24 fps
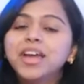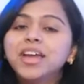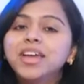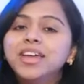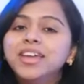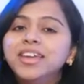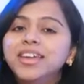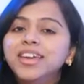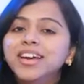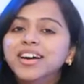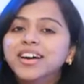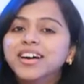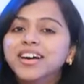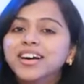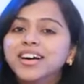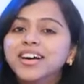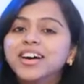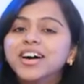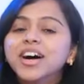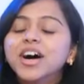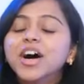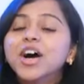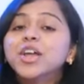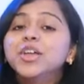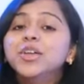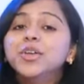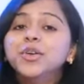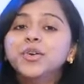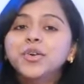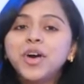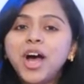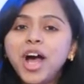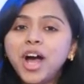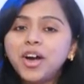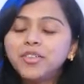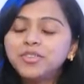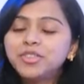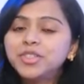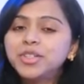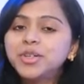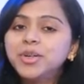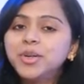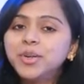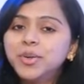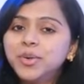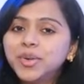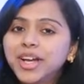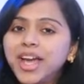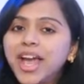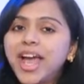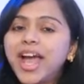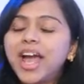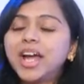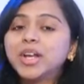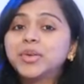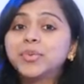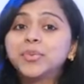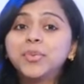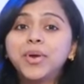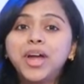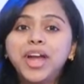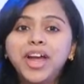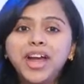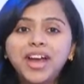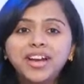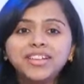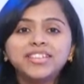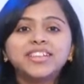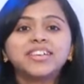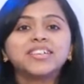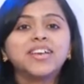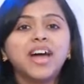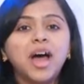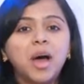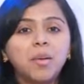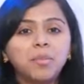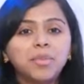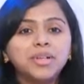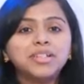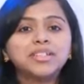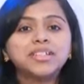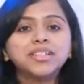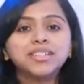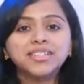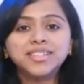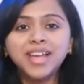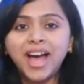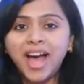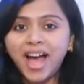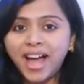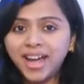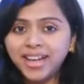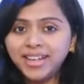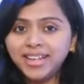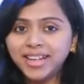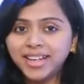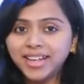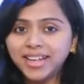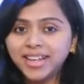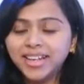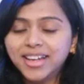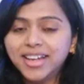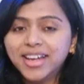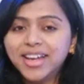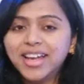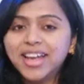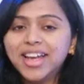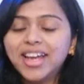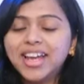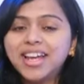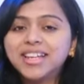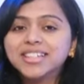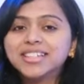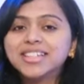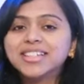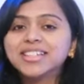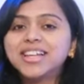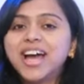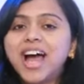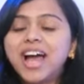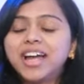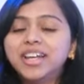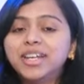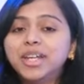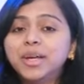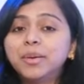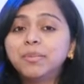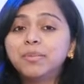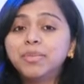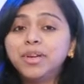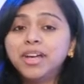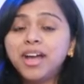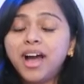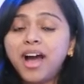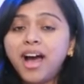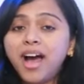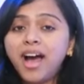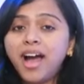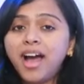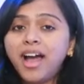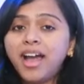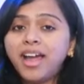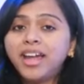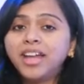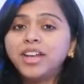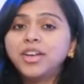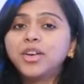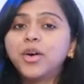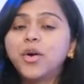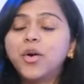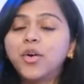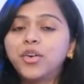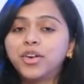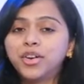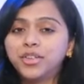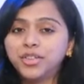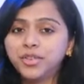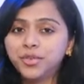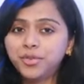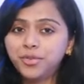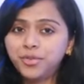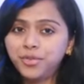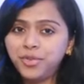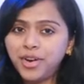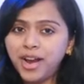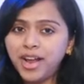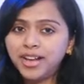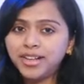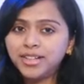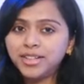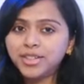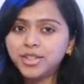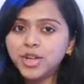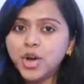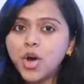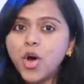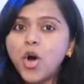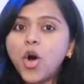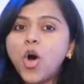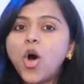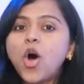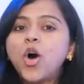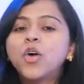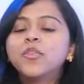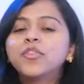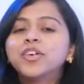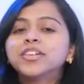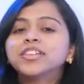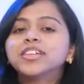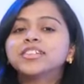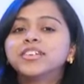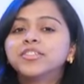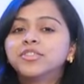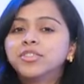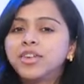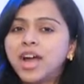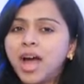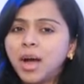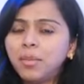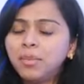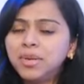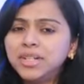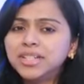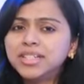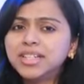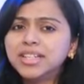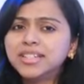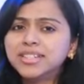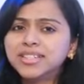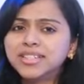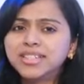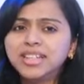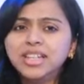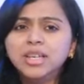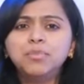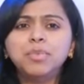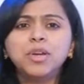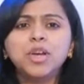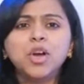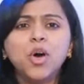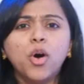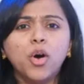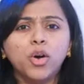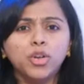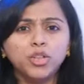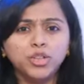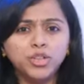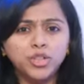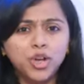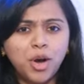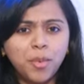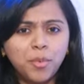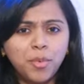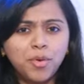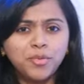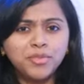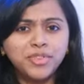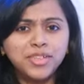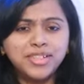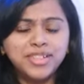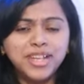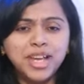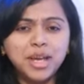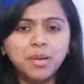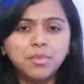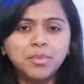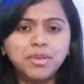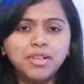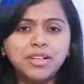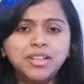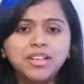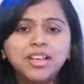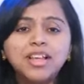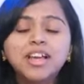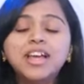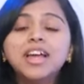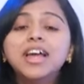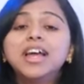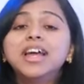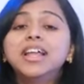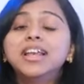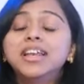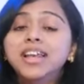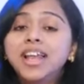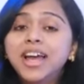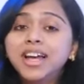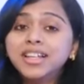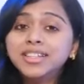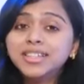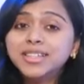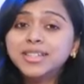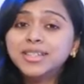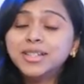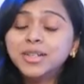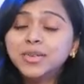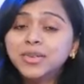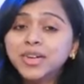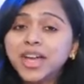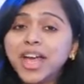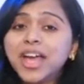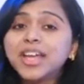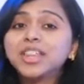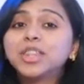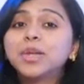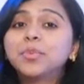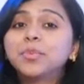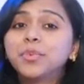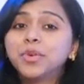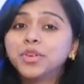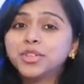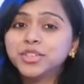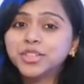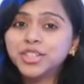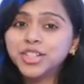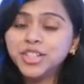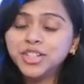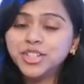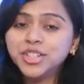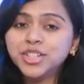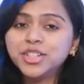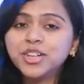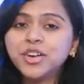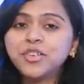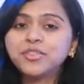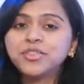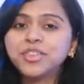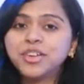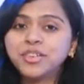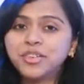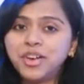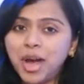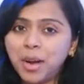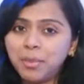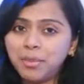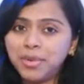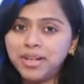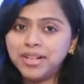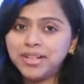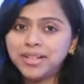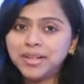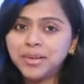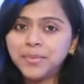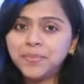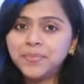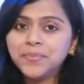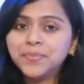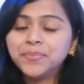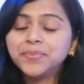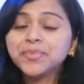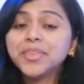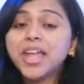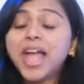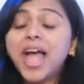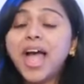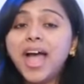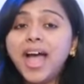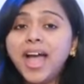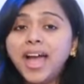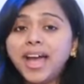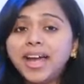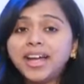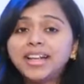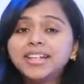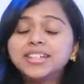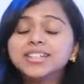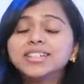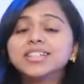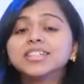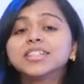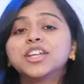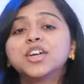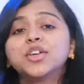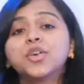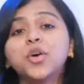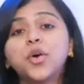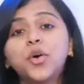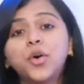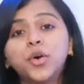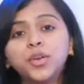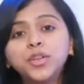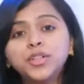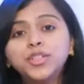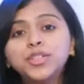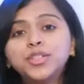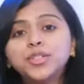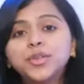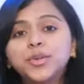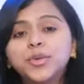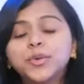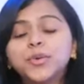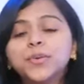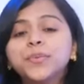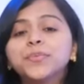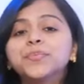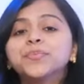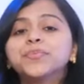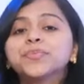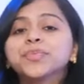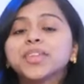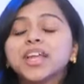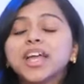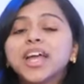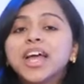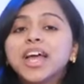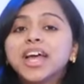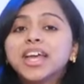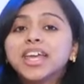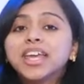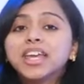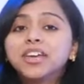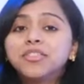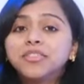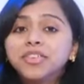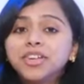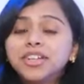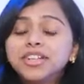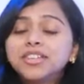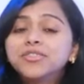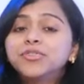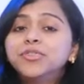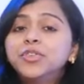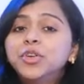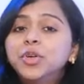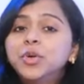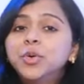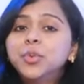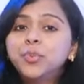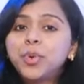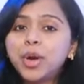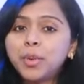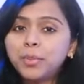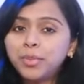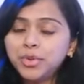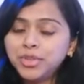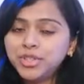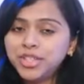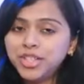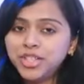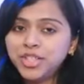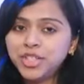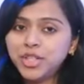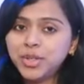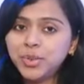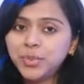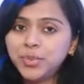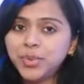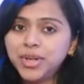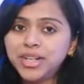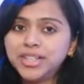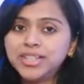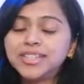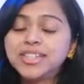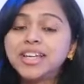Here you have to look at where the rabbit is hiding. Is it hiding behind or in the front, or whether the rabbit is sleeping on top of the table? Let's look at the position of the rabbit. And they're also given few preposition words.